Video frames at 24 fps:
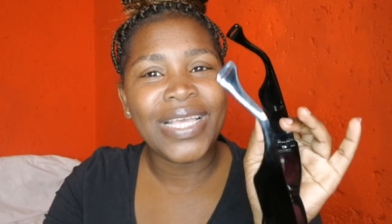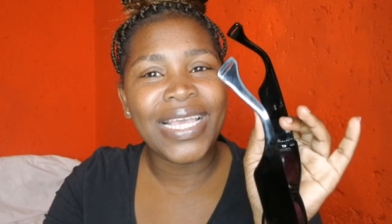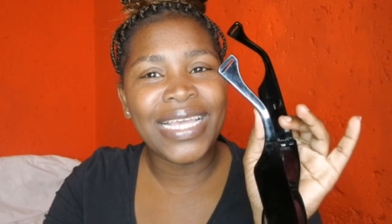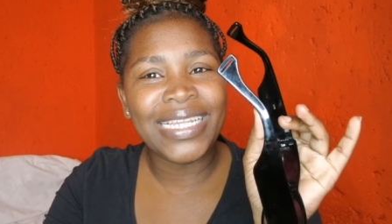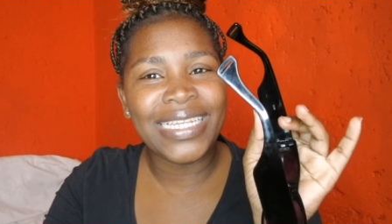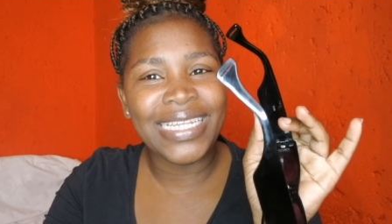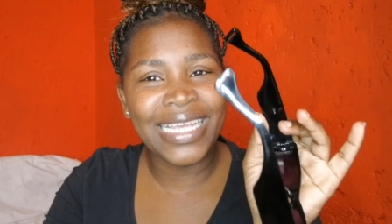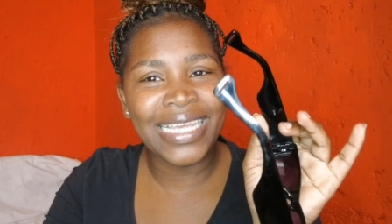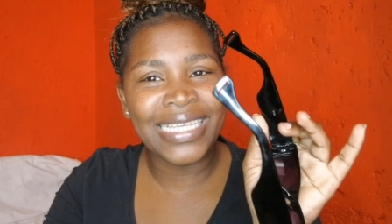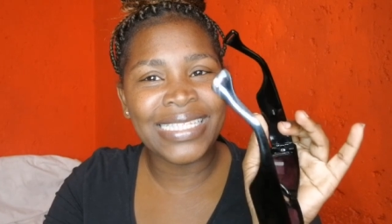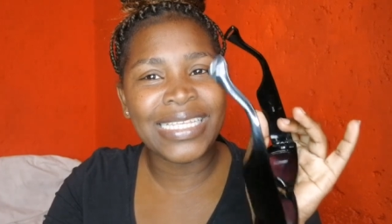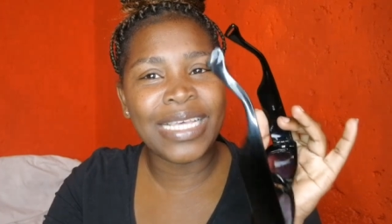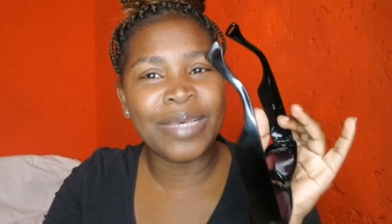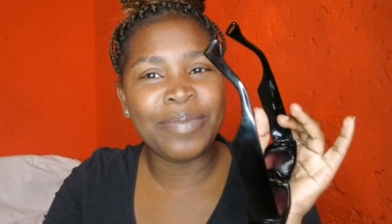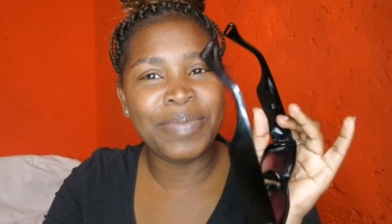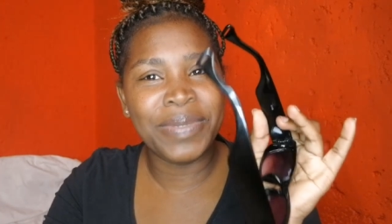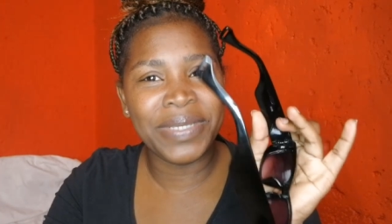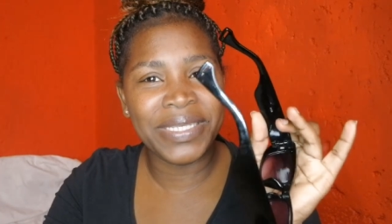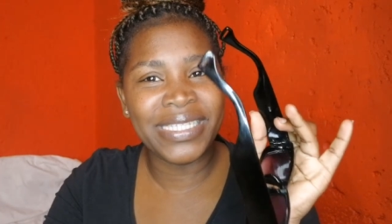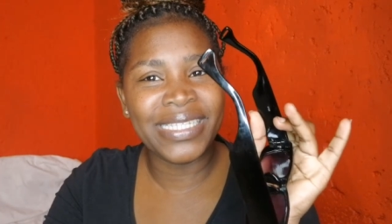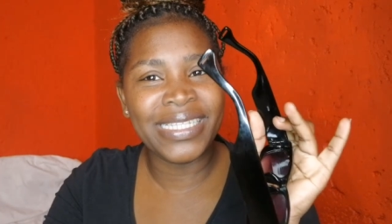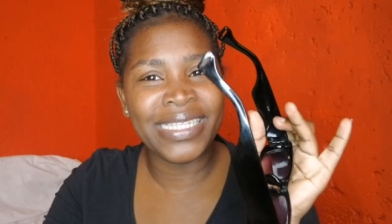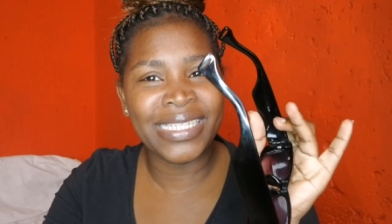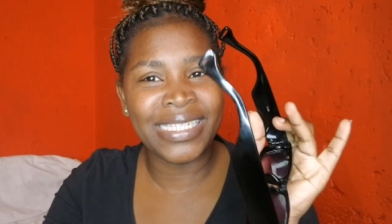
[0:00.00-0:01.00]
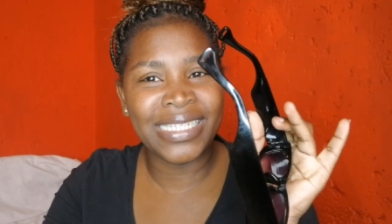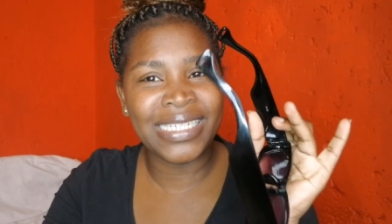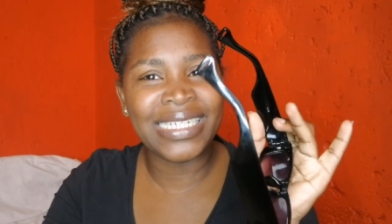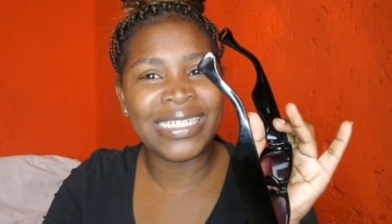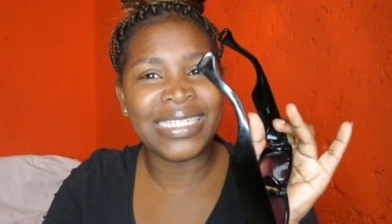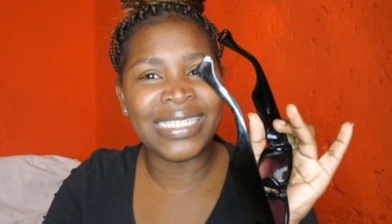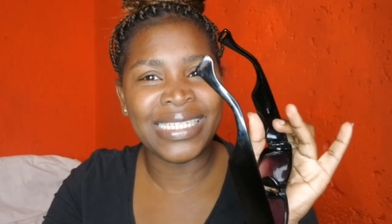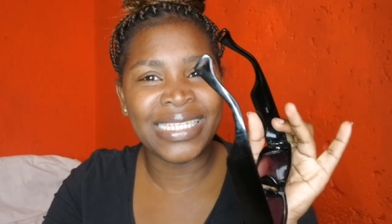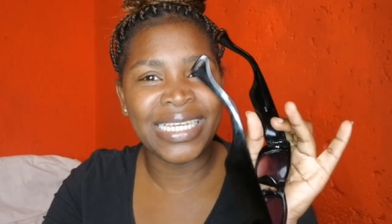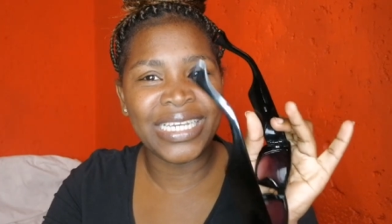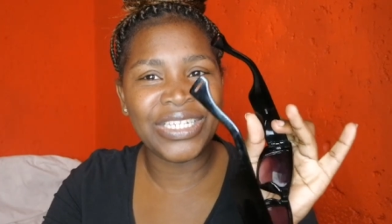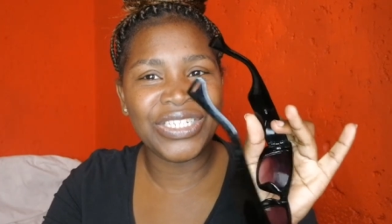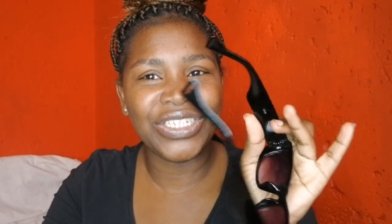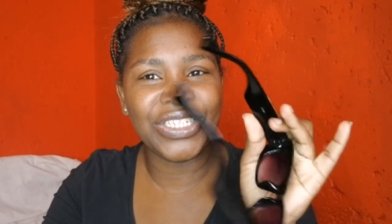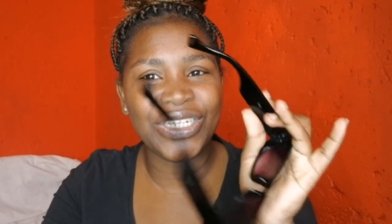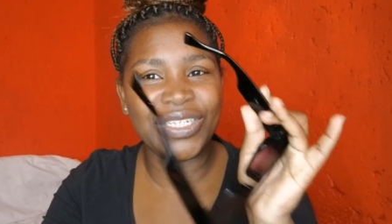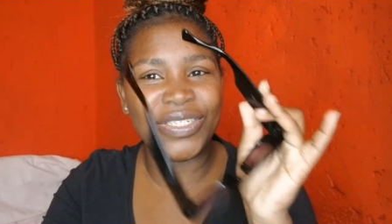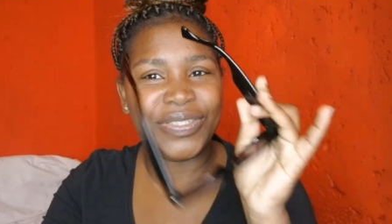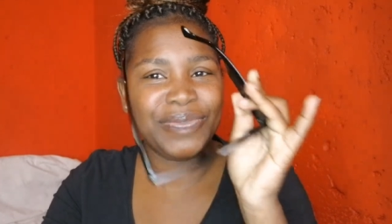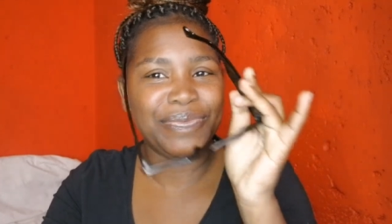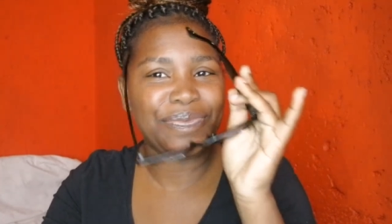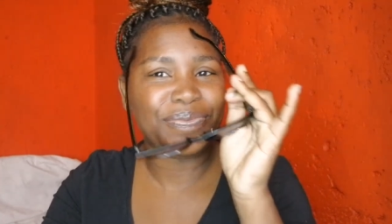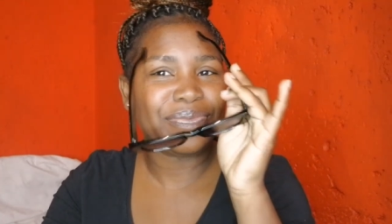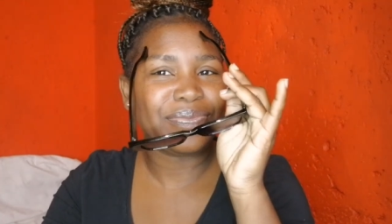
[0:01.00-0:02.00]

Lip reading: it is a business transaction.